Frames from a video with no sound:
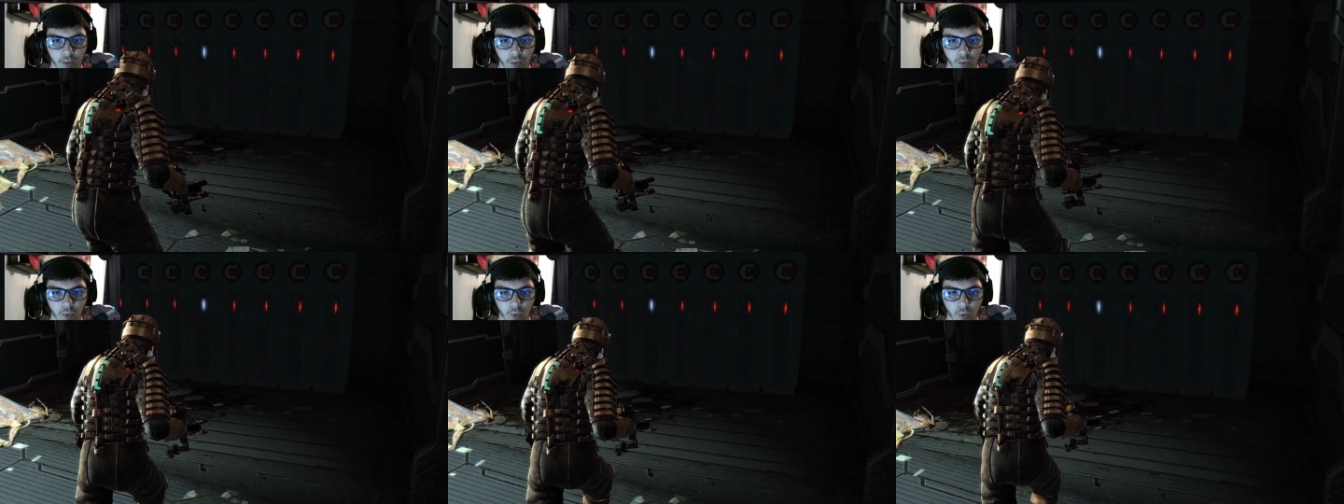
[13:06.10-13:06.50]

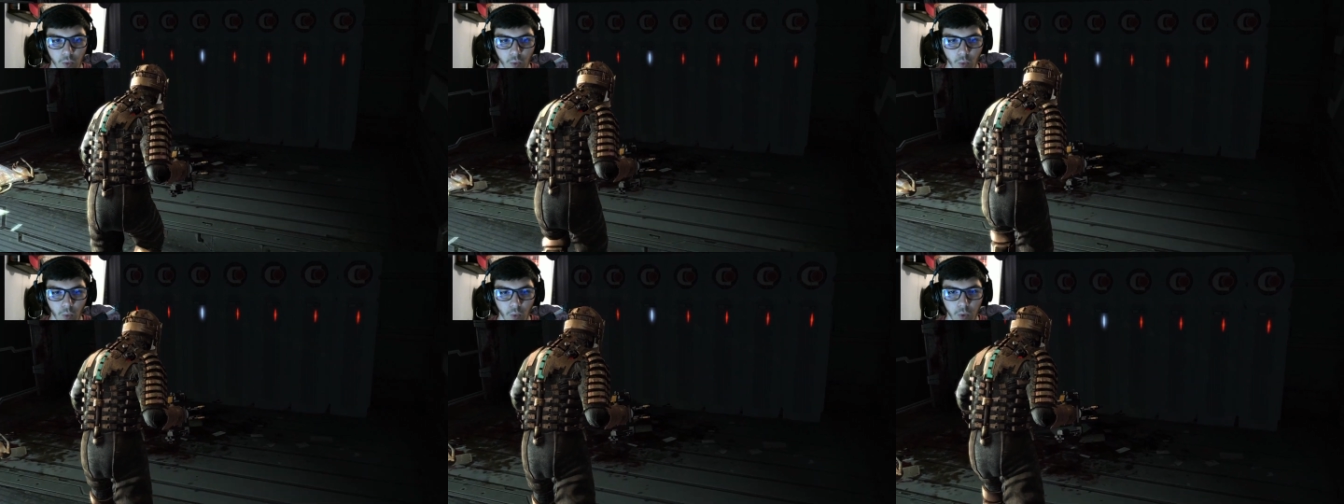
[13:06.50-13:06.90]
Ooh,
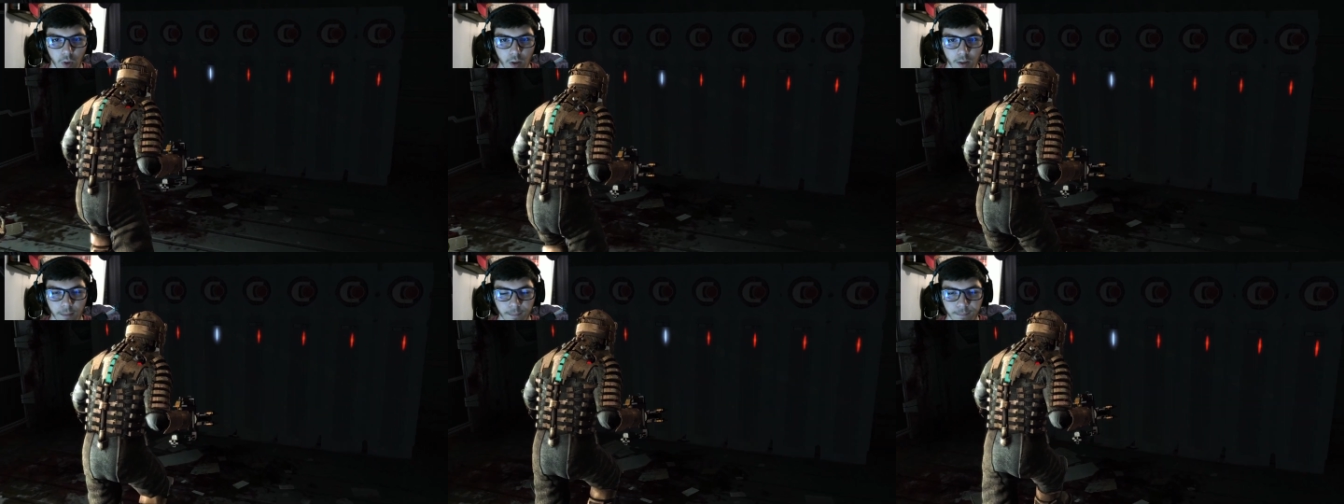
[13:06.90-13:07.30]
ooh.
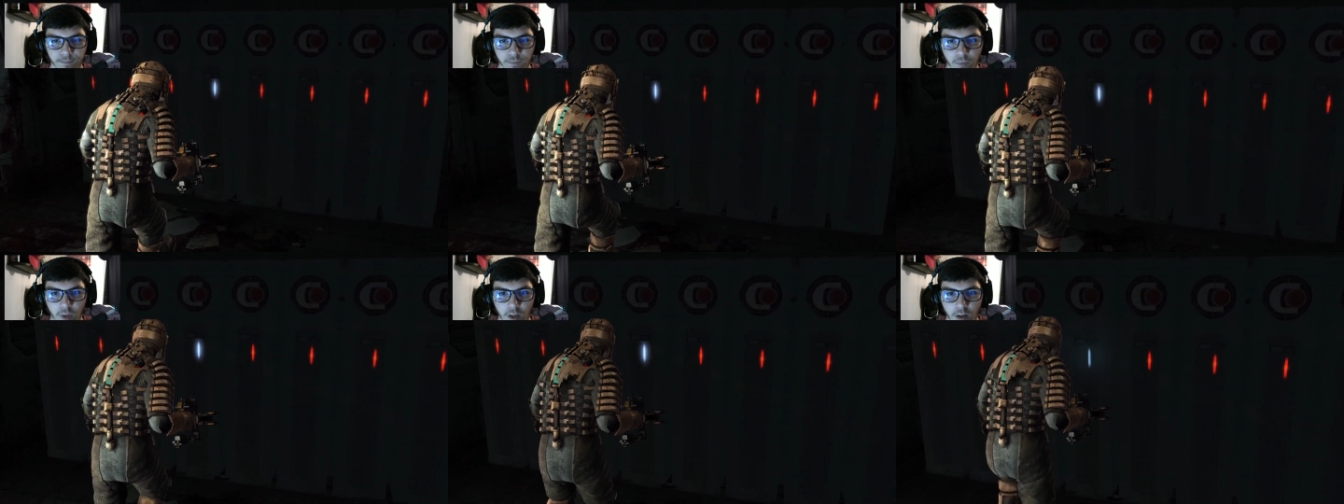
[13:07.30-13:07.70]

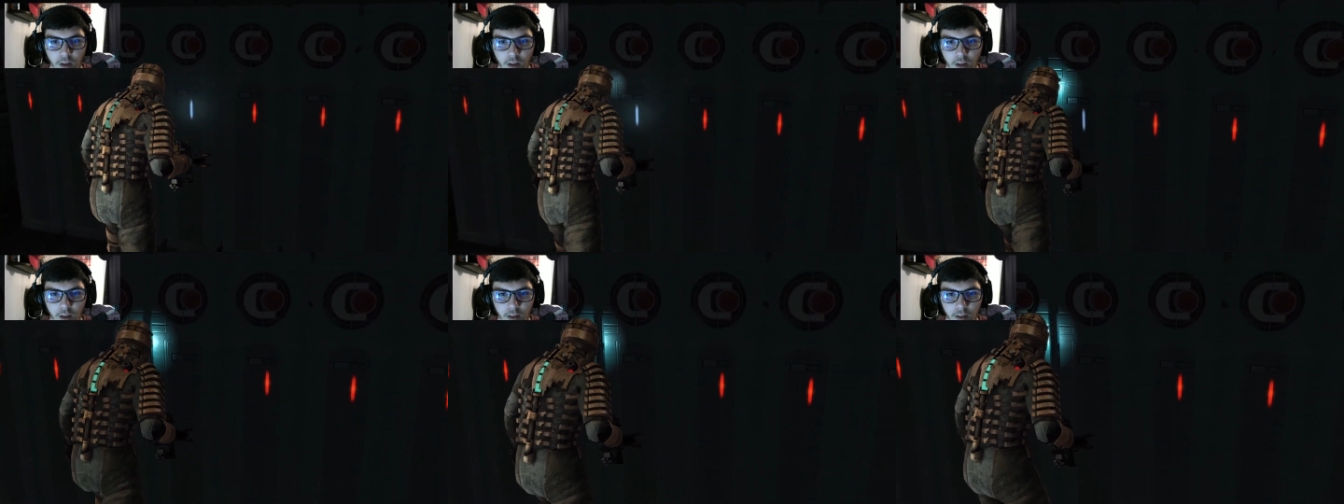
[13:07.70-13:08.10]

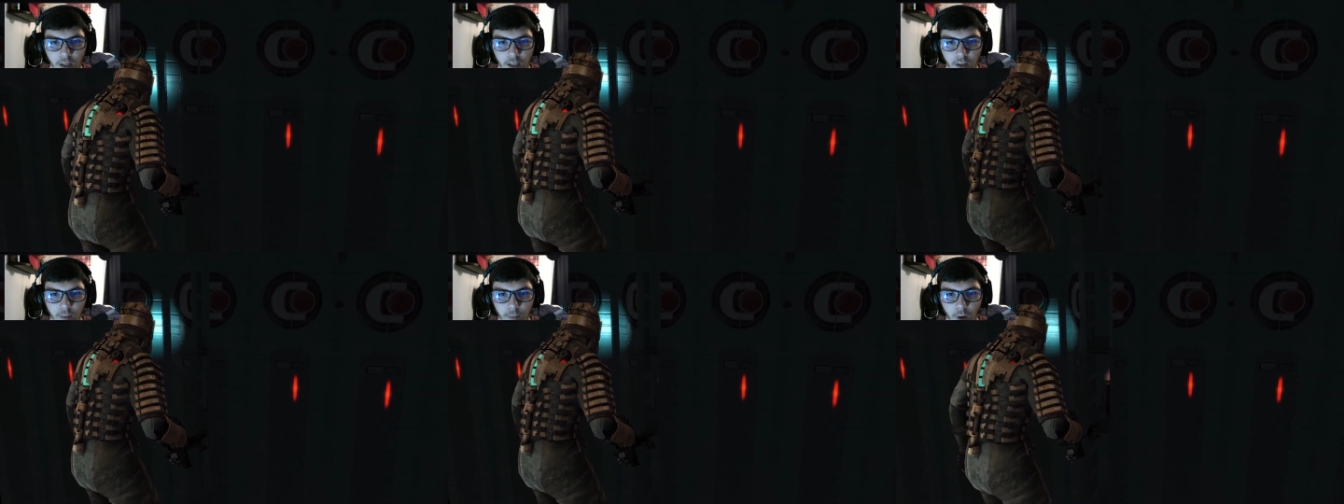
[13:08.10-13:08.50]

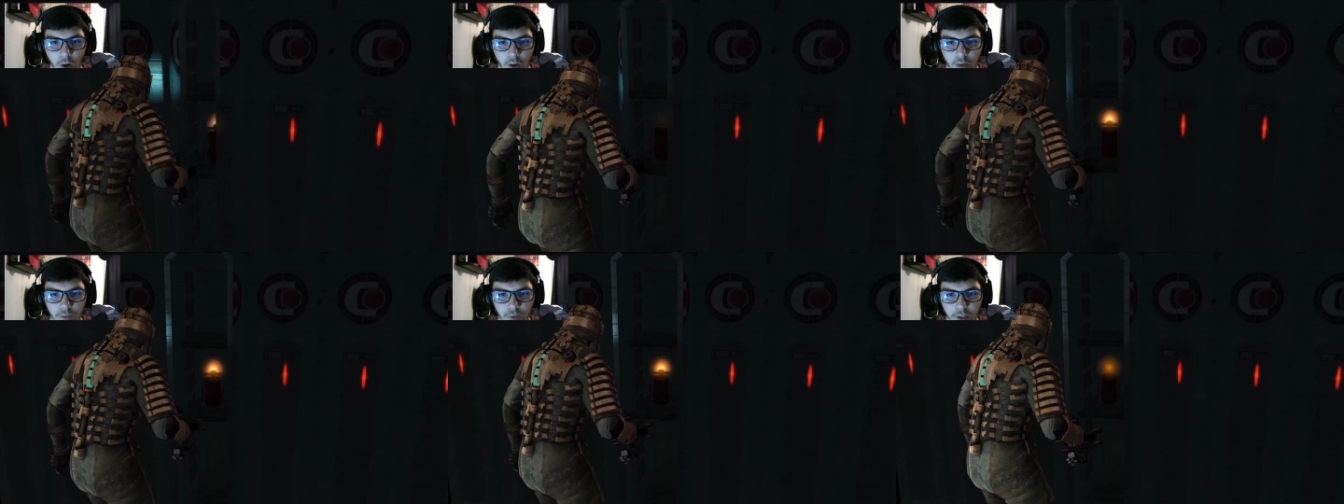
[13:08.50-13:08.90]
Daggum
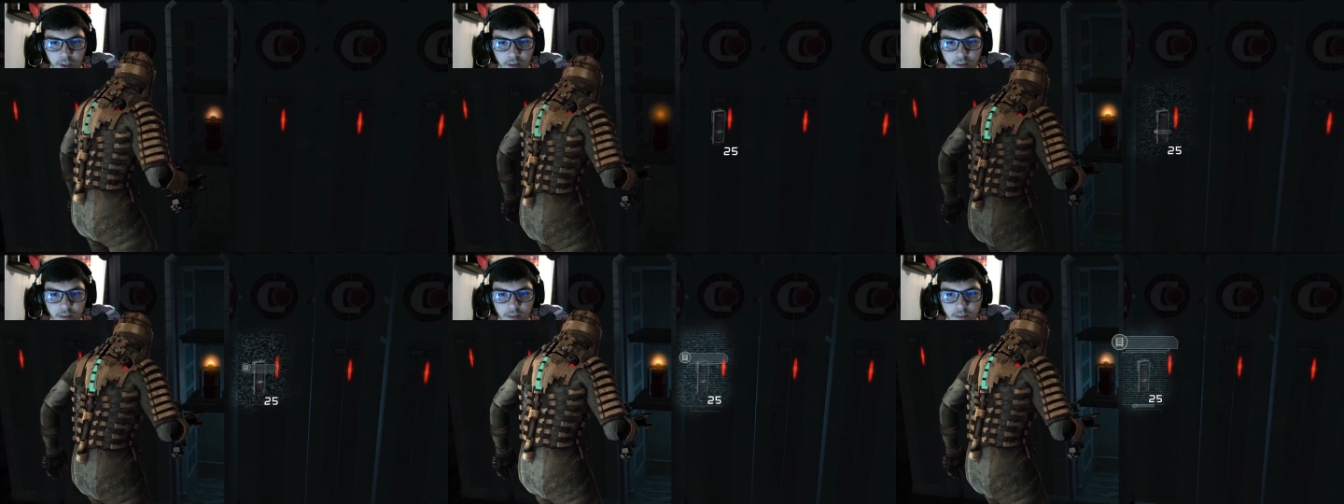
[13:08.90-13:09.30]
heart rate.
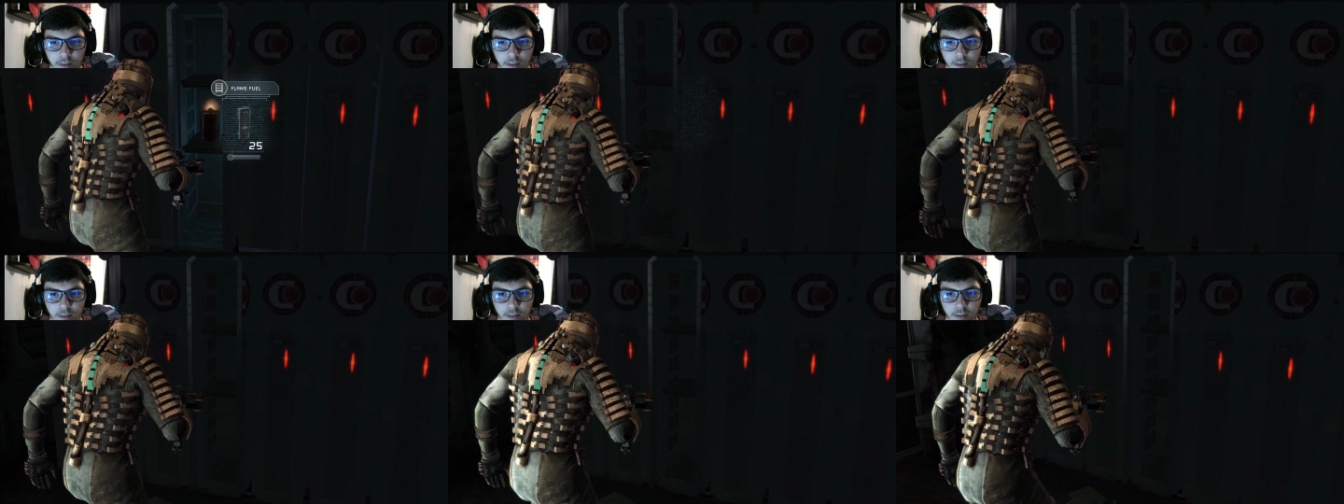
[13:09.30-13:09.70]

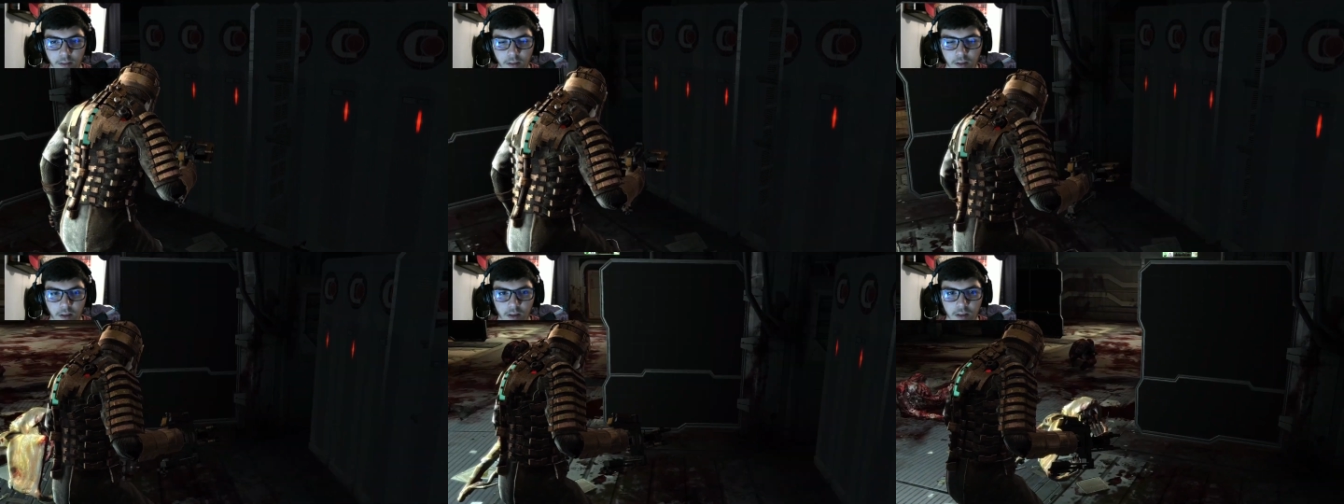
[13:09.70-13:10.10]

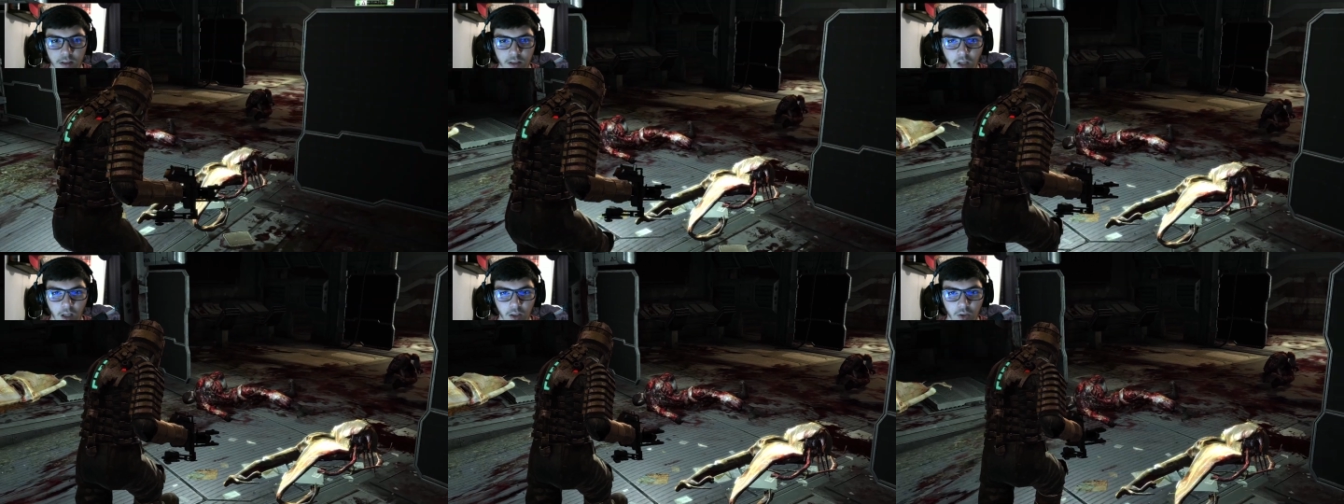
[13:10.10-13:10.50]
It's
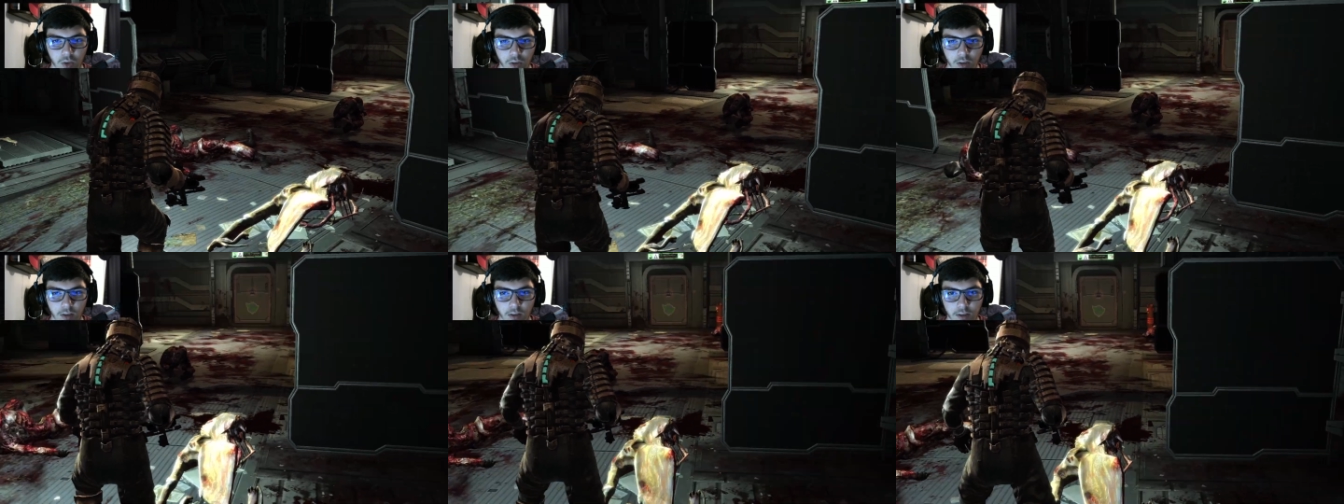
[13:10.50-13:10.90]
not
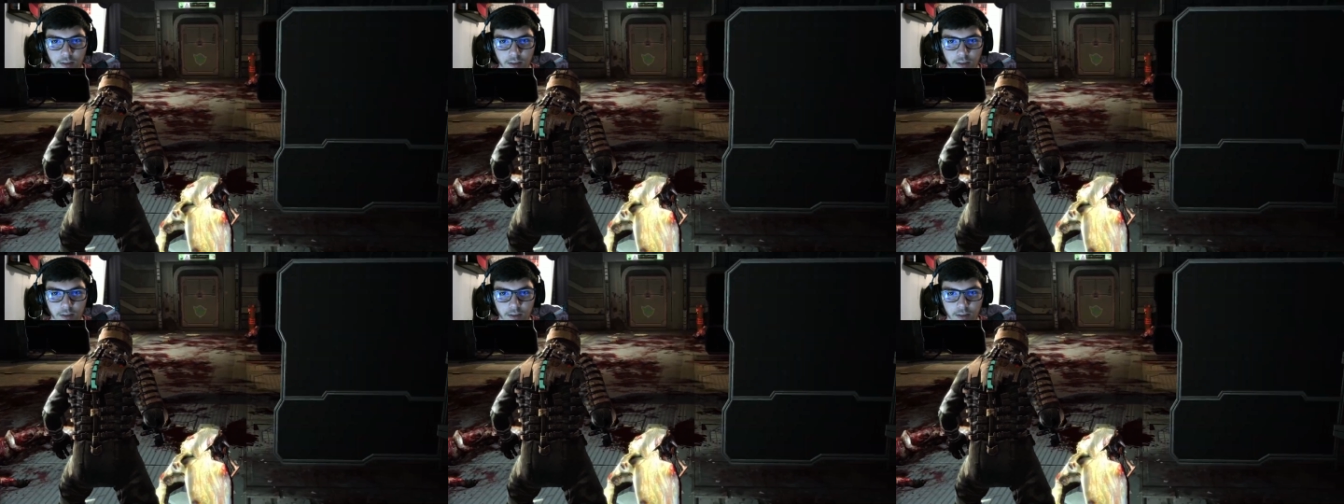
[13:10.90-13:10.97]
good.